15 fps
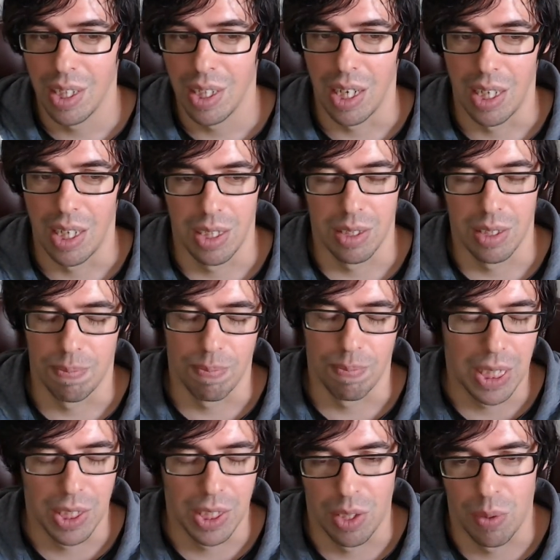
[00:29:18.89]
uh,
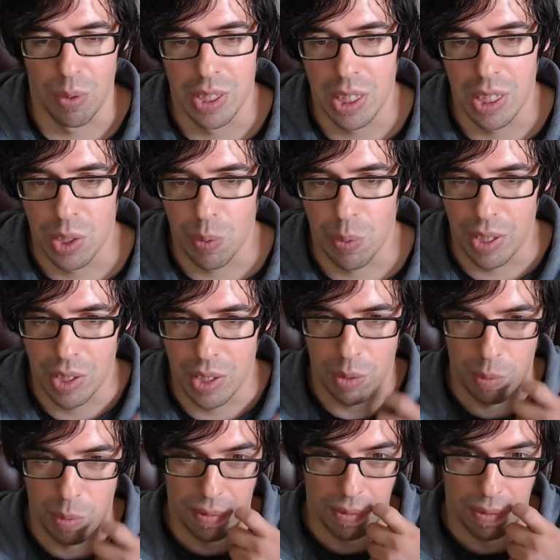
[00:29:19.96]
I don't know, a situation
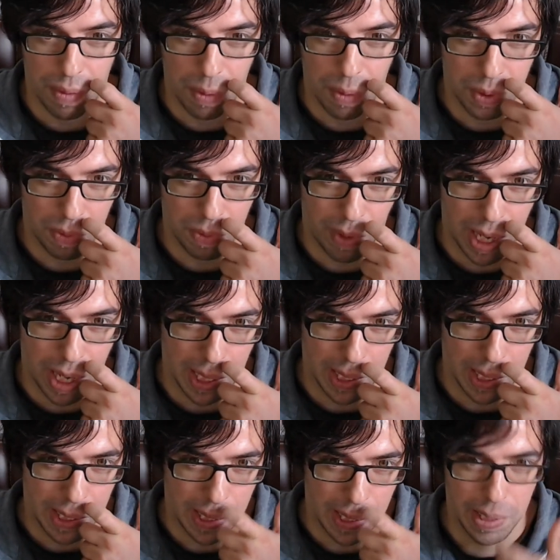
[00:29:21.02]
with a false friend